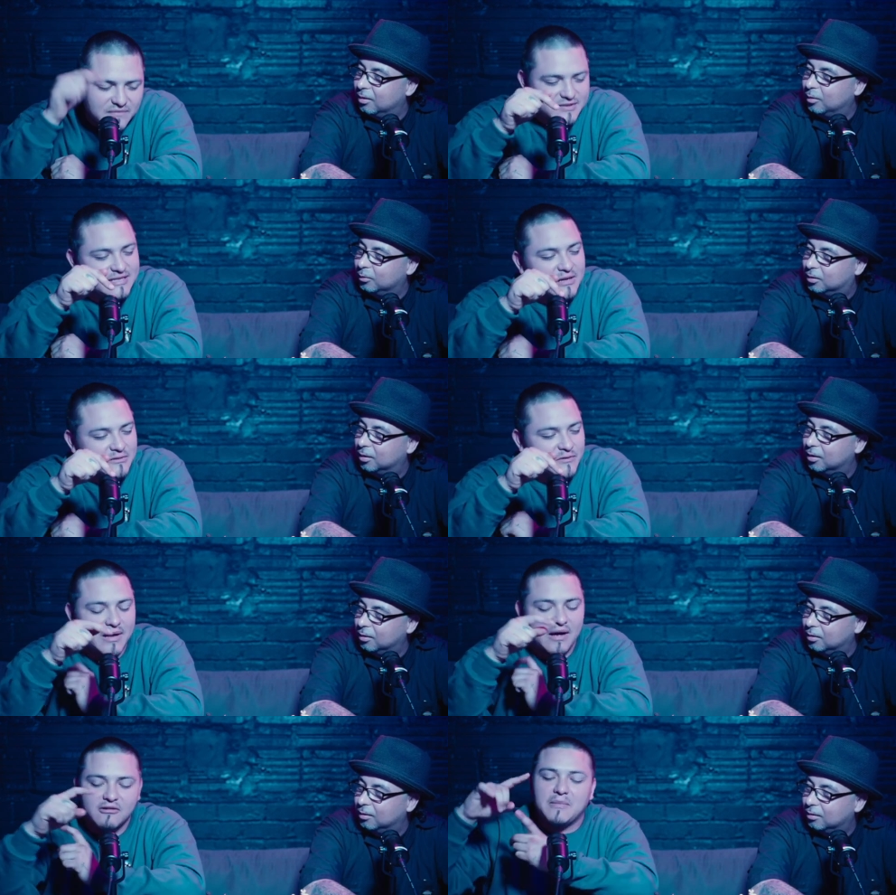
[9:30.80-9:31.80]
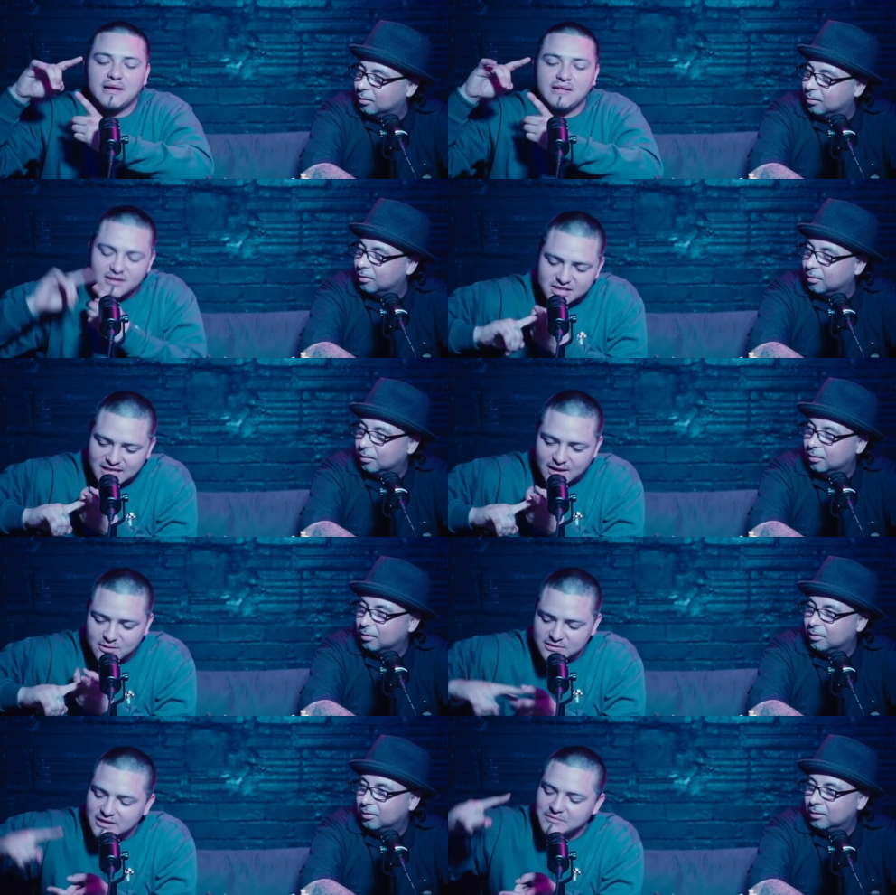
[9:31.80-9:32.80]
Speaker 1: oh, tacos shit. from there. I'll get my lunch tacos.
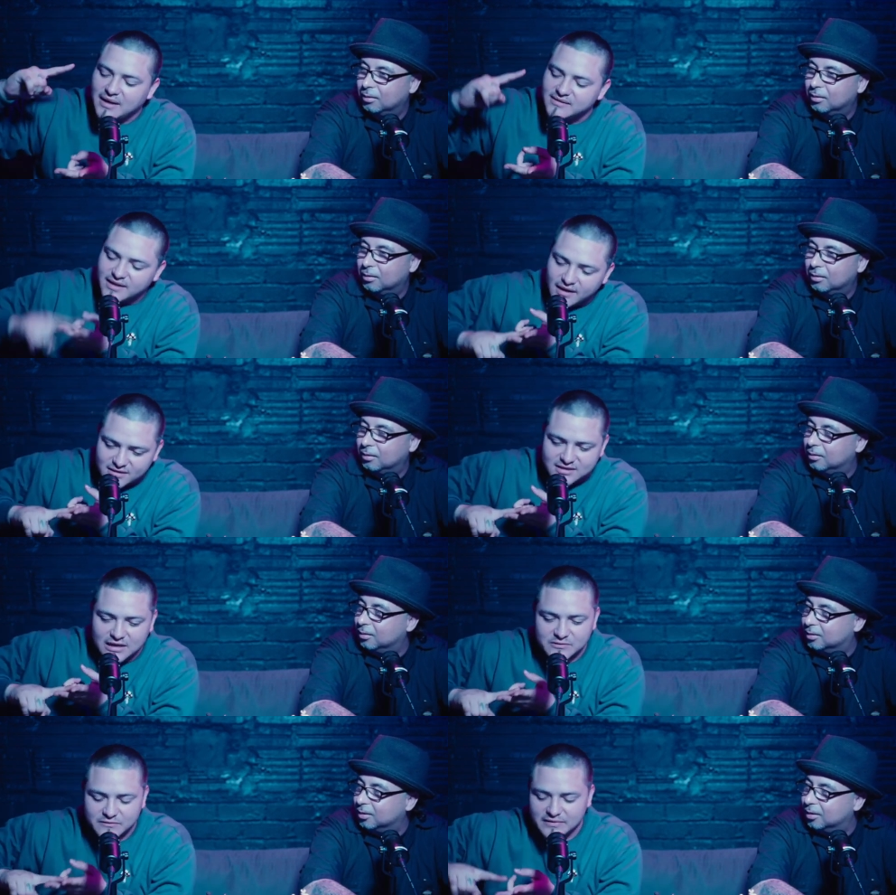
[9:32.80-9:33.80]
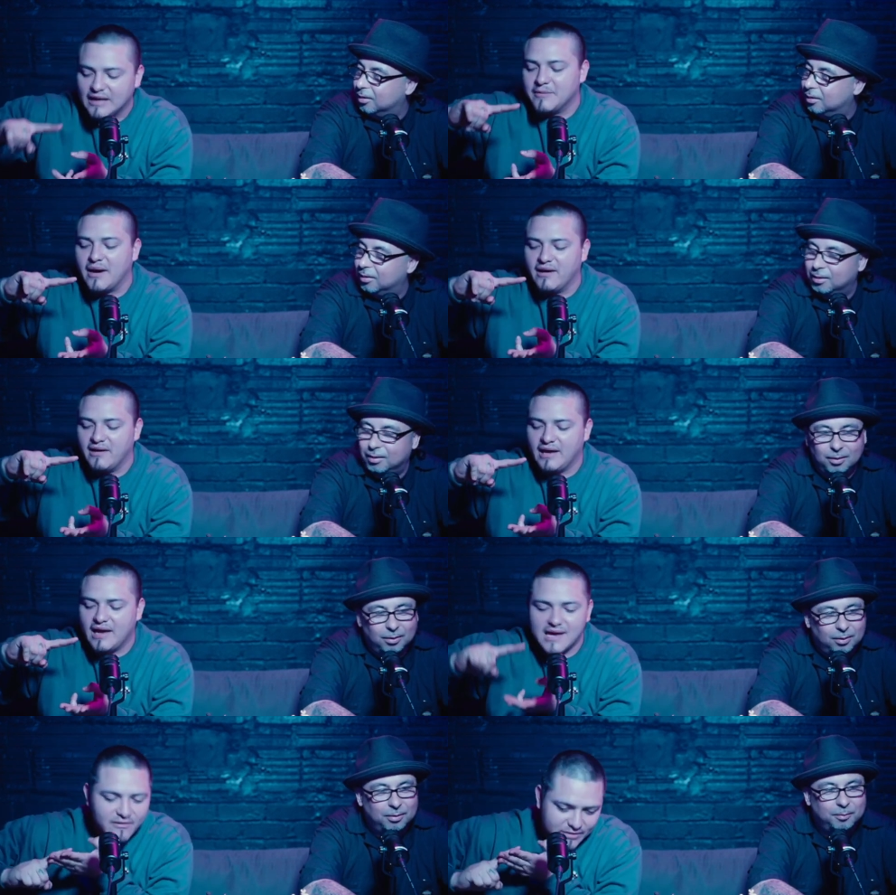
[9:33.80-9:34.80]
I get my dinner tacos. From, I get my
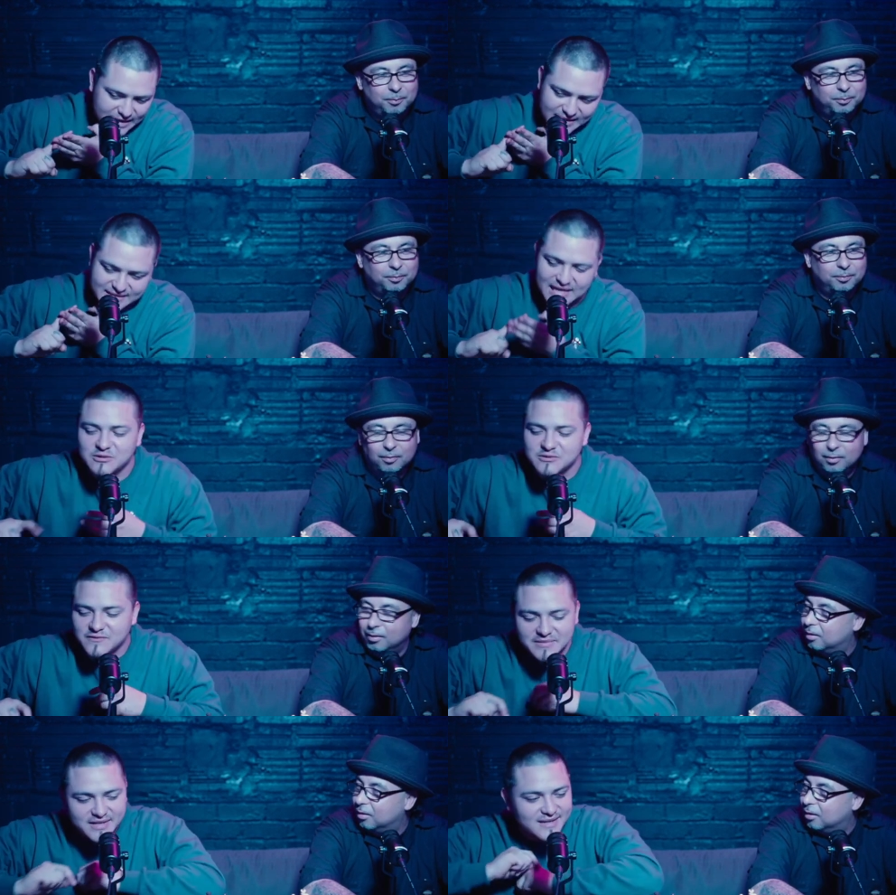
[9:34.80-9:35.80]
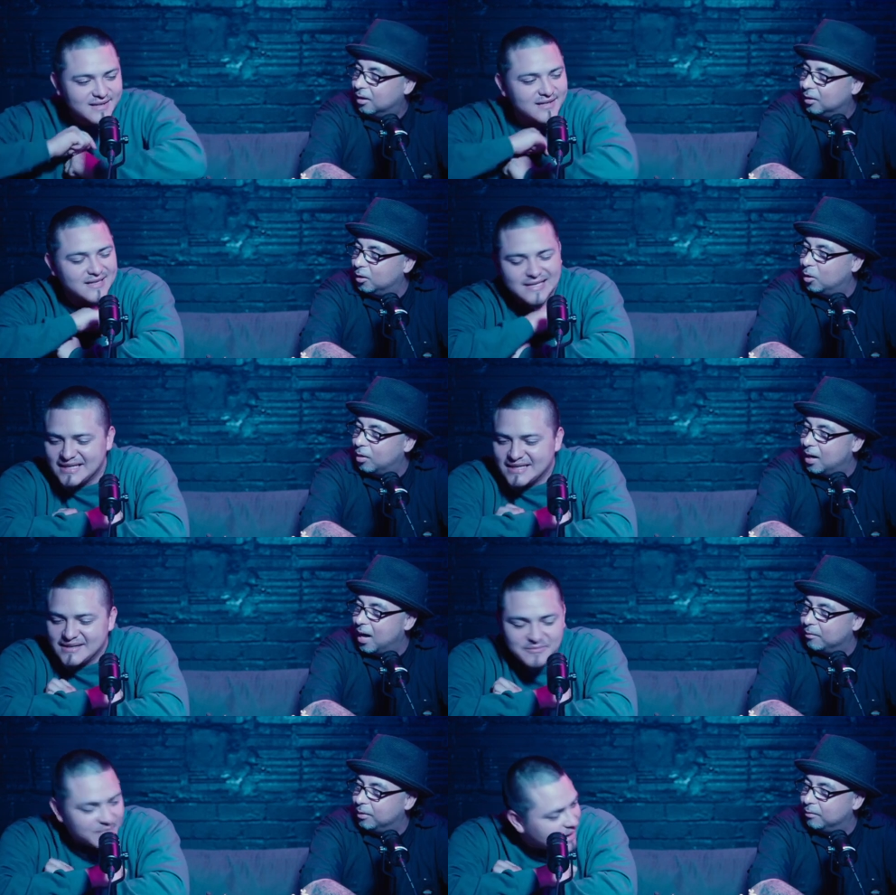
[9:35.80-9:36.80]
everything tacos from there.
Speaker 2: You know what? I
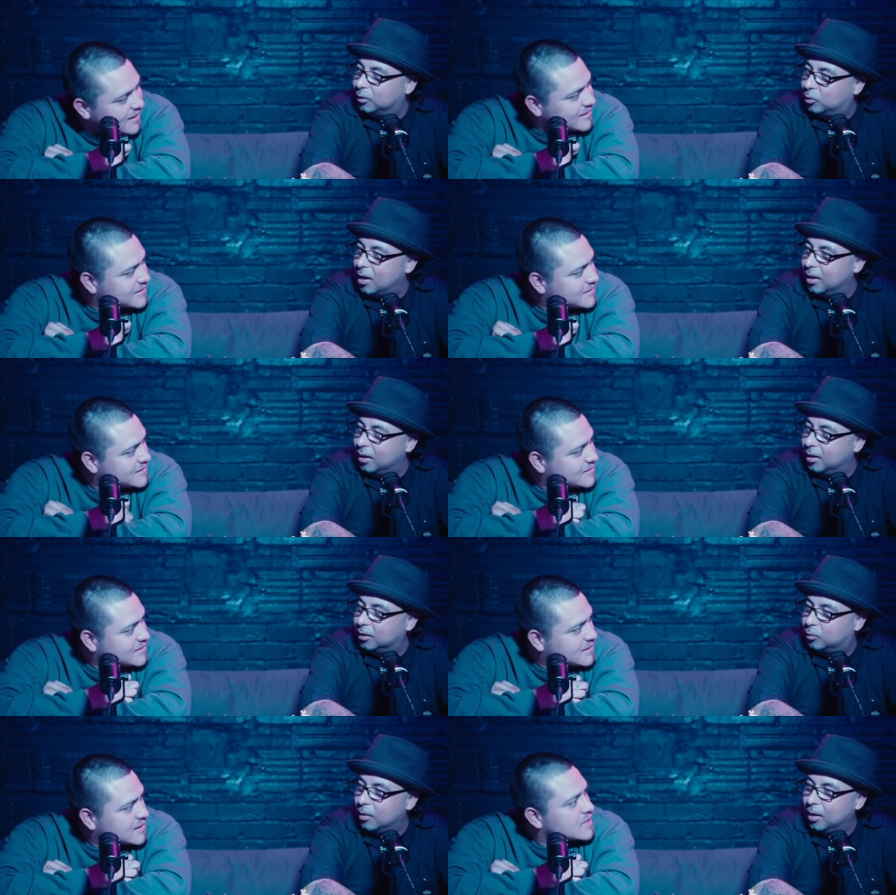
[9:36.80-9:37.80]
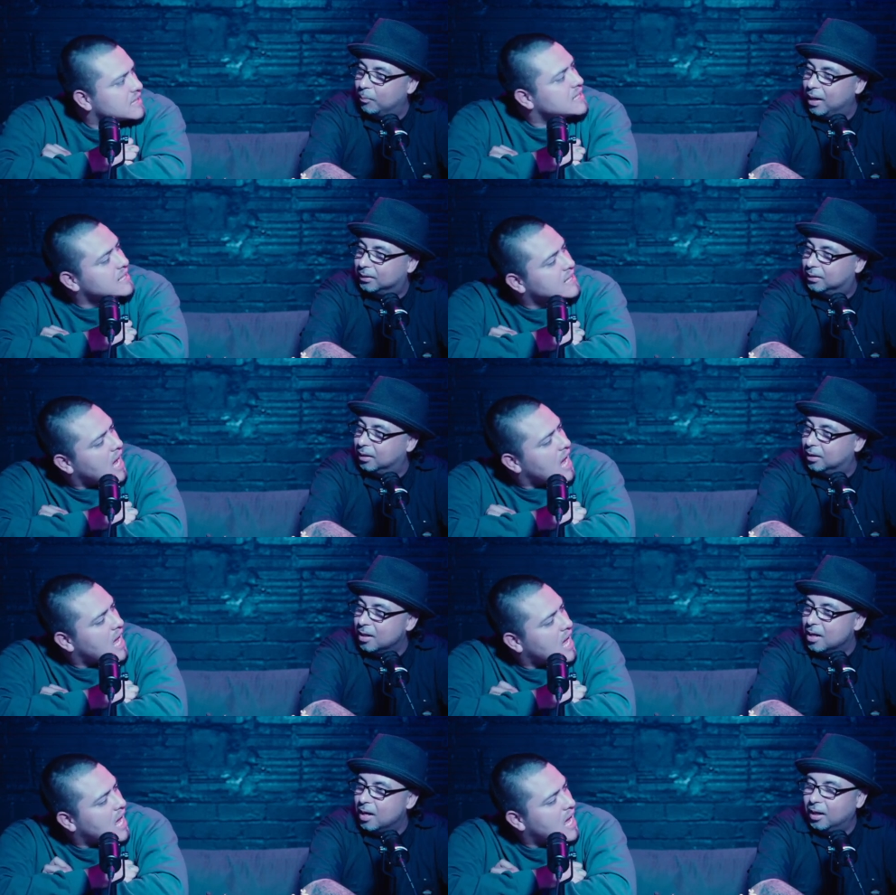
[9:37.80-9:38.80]
haven't man. even tried it, and it's right here. But I see, nah.
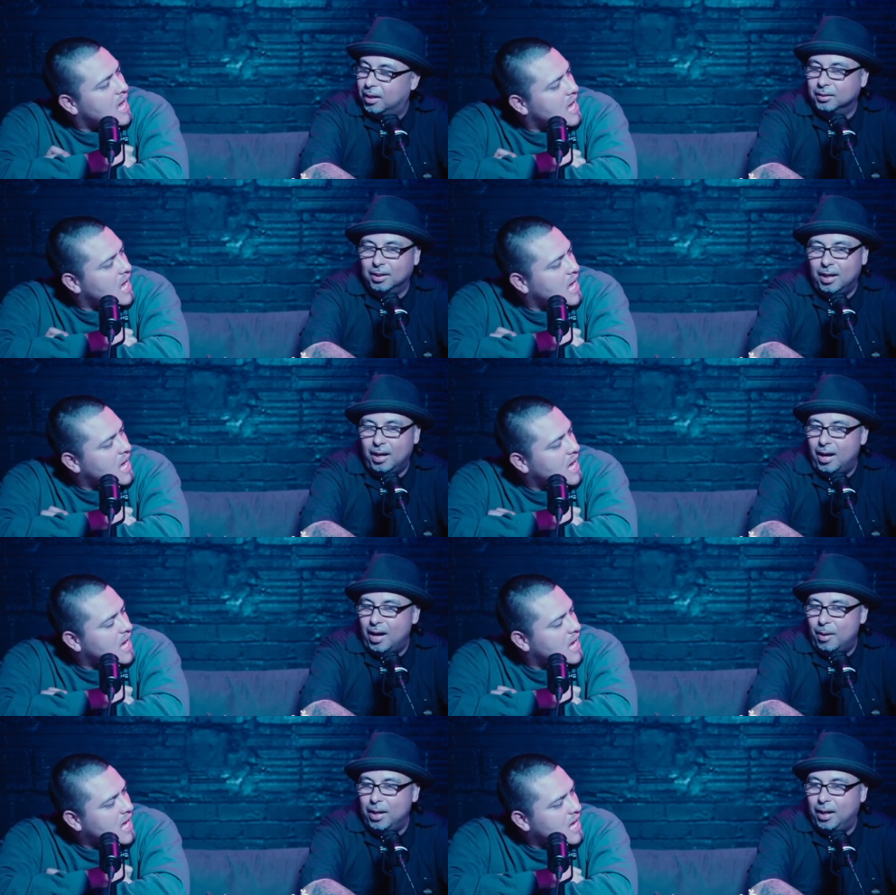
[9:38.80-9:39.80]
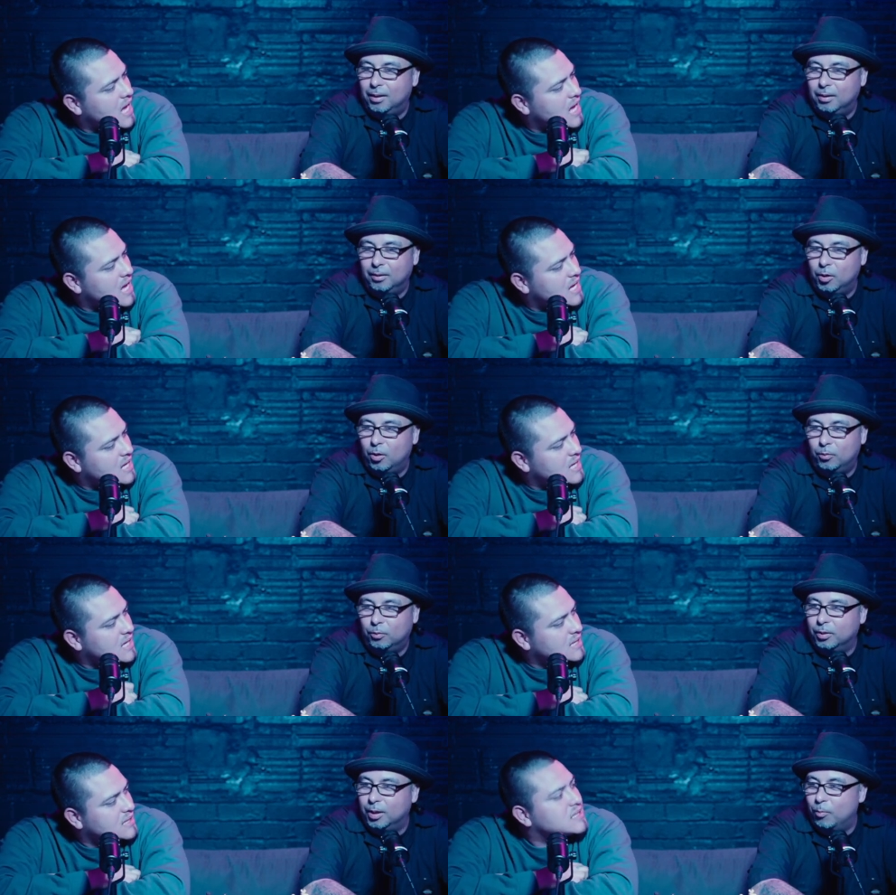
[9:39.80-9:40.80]
cause I'm not a, you know,
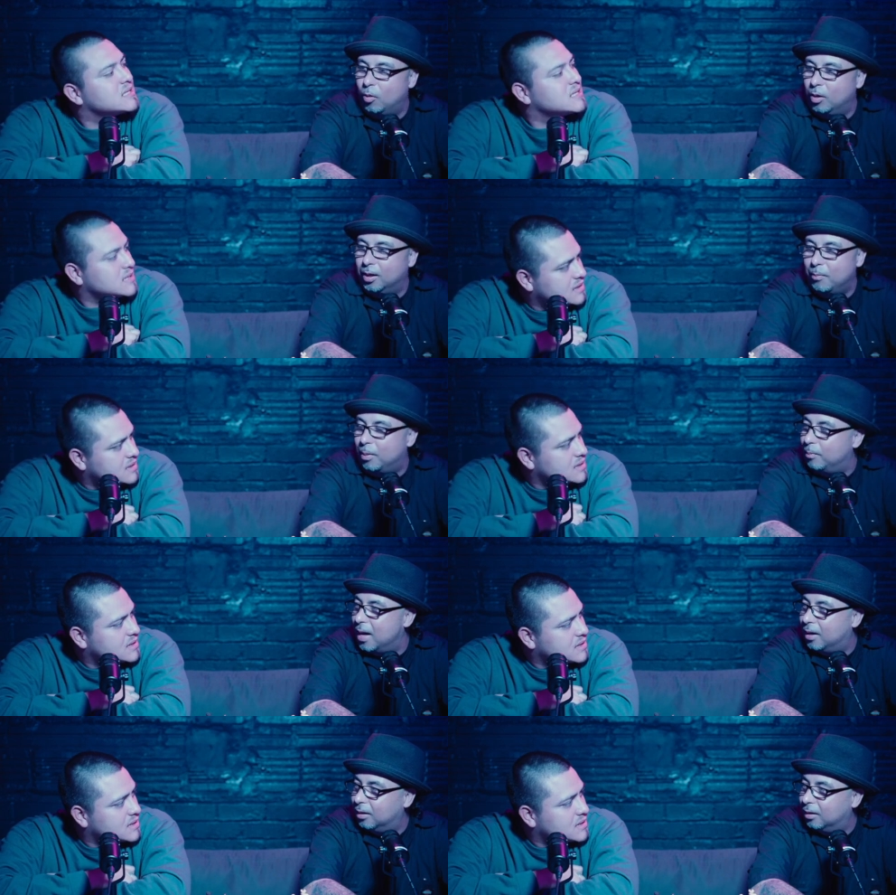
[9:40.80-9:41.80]
in the morning I'm I'm out of there.